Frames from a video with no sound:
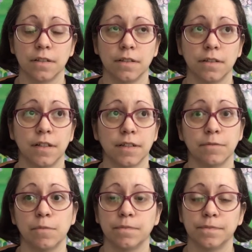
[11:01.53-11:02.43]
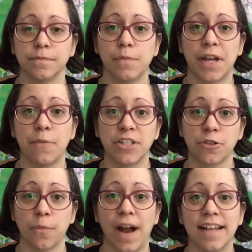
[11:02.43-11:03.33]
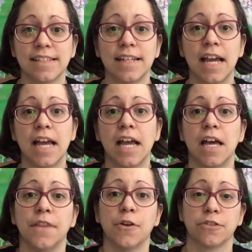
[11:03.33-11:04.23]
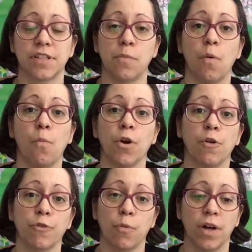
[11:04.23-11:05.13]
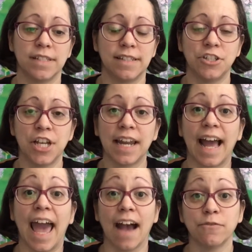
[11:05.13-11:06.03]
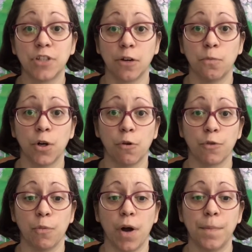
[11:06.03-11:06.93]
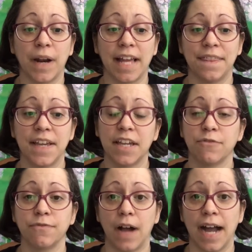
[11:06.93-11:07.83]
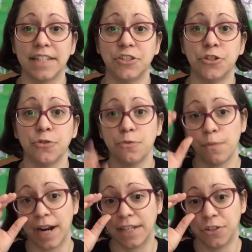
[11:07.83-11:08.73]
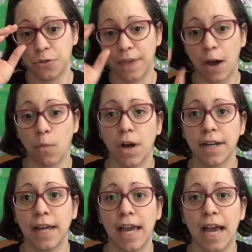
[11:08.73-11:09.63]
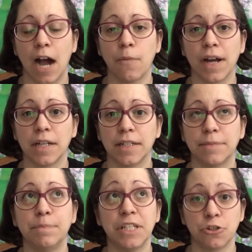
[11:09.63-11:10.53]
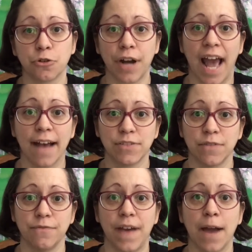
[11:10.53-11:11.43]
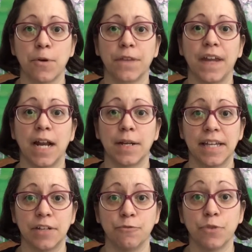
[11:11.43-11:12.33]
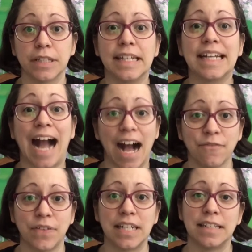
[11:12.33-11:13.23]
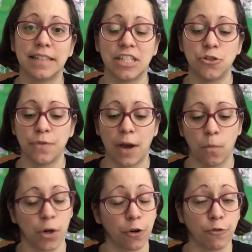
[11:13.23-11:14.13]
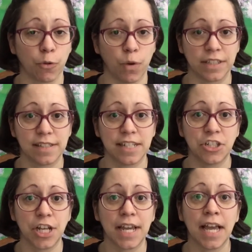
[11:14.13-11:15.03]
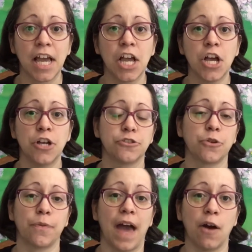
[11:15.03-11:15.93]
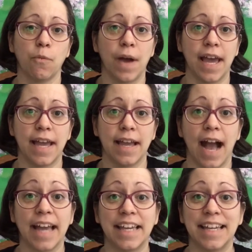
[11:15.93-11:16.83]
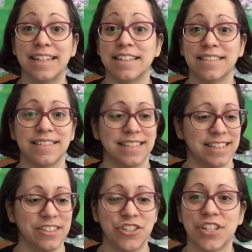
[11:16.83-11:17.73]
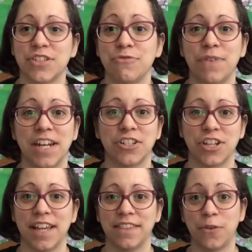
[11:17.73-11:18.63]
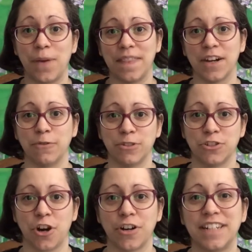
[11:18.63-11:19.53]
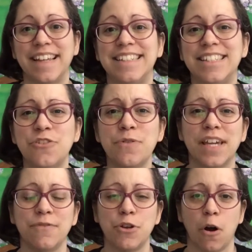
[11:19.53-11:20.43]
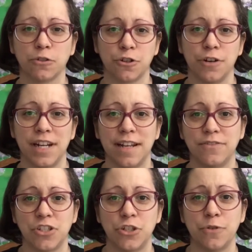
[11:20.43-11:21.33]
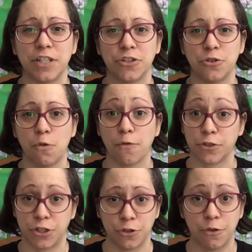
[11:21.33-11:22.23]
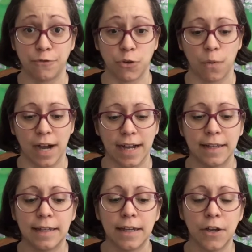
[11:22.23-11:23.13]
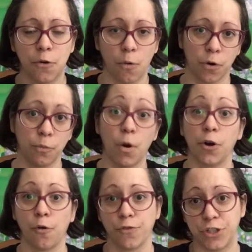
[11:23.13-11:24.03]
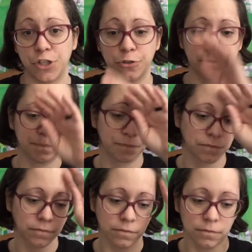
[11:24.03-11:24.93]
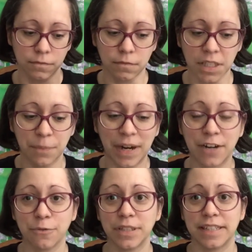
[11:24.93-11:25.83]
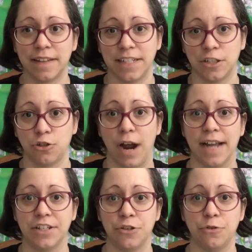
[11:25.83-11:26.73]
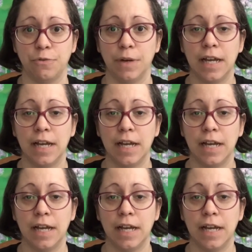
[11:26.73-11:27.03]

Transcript: the Wicked Witch of the West. There's some 1/1 stitching, and I have done 1/1, but I think if I do, when I do that one, I want to be sure to have some fabric that I can really confidently do that 1/1 stitching, so that way I can just finish it the way that it was charted. They do give you alternatives to do it 2/2 if you want, or 1/2, but I'd really like to try to